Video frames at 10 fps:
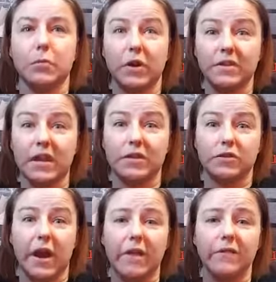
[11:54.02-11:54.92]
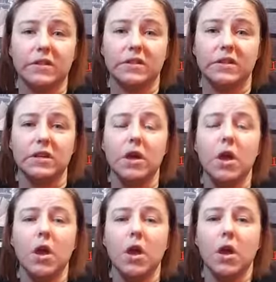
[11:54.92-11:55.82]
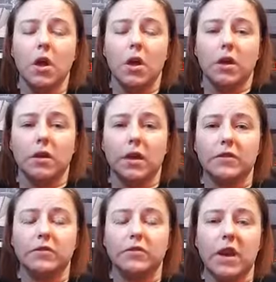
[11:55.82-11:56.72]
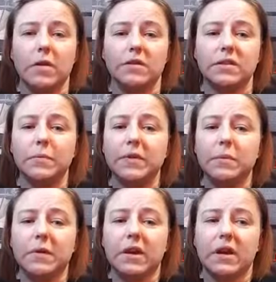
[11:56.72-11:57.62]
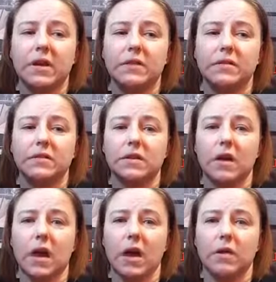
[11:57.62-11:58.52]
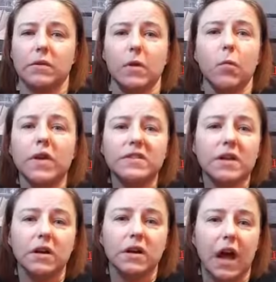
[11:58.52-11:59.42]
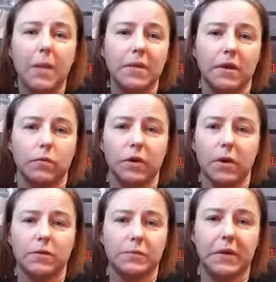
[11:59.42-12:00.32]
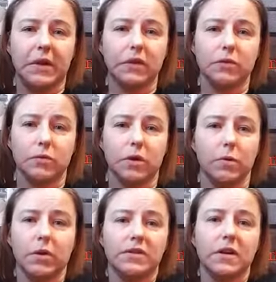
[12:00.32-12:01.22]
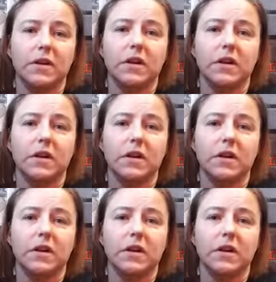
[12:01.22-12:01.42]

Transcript: breast cancer advocacy yesterday, simply because it wasn't uncommon when I was speaking to her. It wasn't